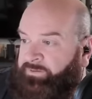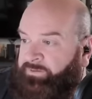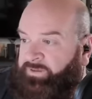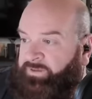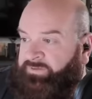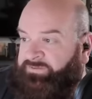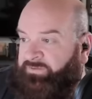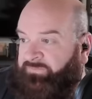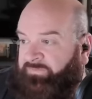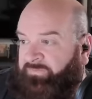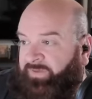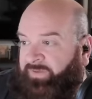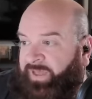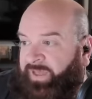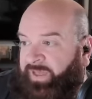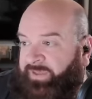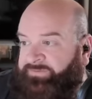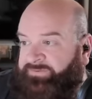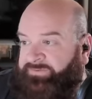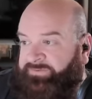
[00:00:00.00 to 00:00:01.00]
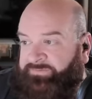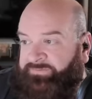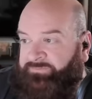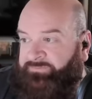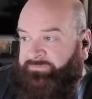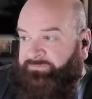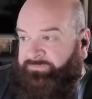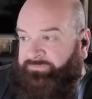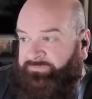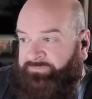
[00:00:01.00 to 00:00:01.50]
These are the facts.
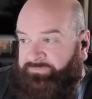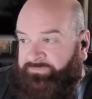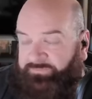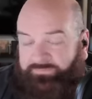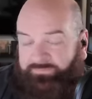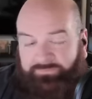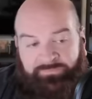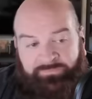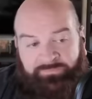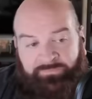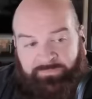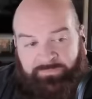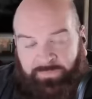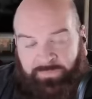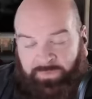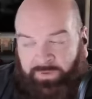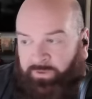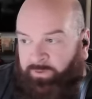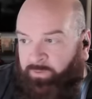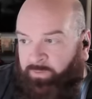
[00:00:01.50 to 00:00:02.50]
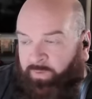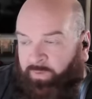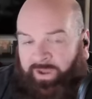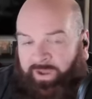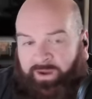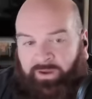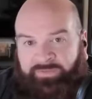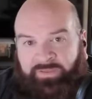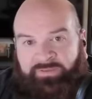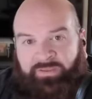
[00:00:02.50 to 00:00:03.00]

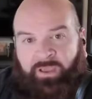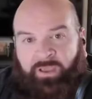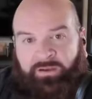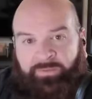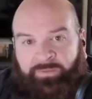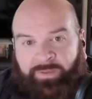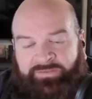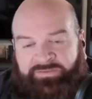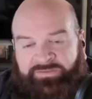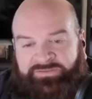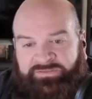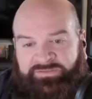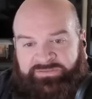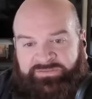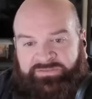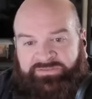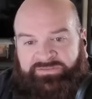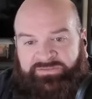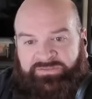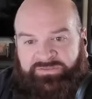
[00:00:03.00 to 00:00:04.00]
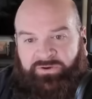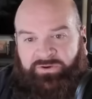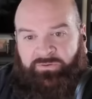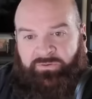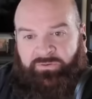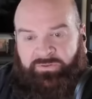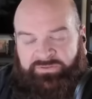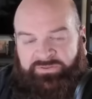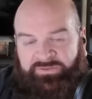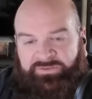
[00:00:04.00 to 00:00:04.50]
Why aren't they talking about this assist to turn
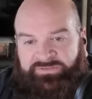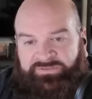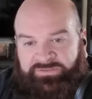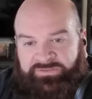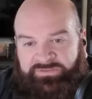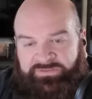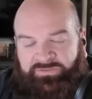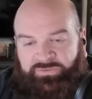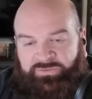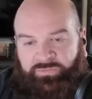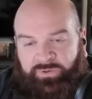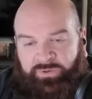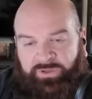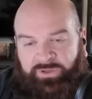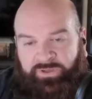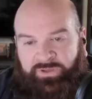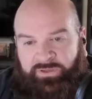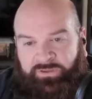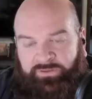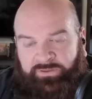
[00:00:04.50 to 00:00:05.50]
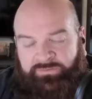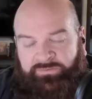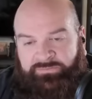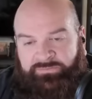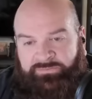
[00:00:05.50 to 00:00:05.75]
uh, this assist to uh,